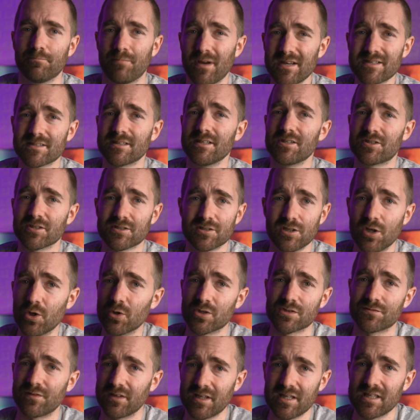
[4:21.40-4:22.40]
basically just
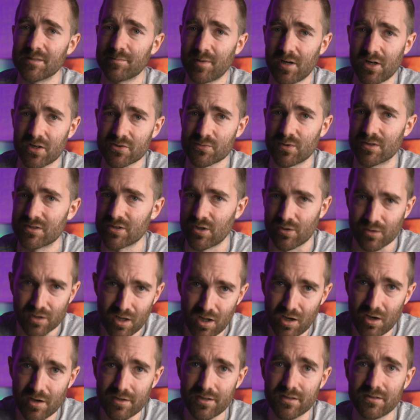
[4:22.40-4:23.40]
looks for leaked passwords
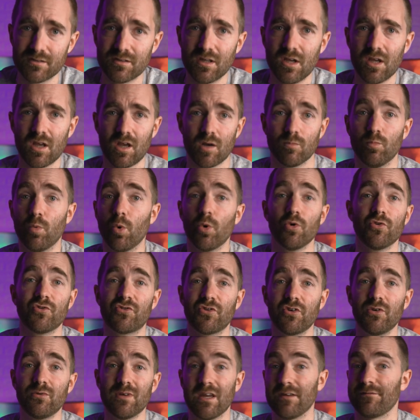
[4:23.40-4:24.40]
online and, and
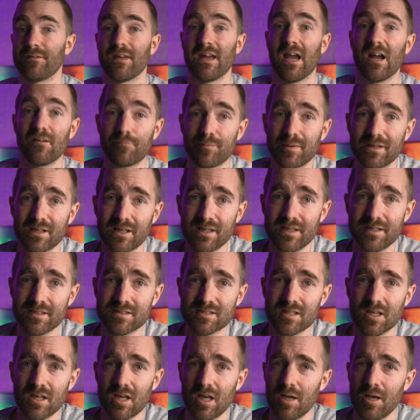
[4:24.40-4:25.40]
warns you if they have been leaked,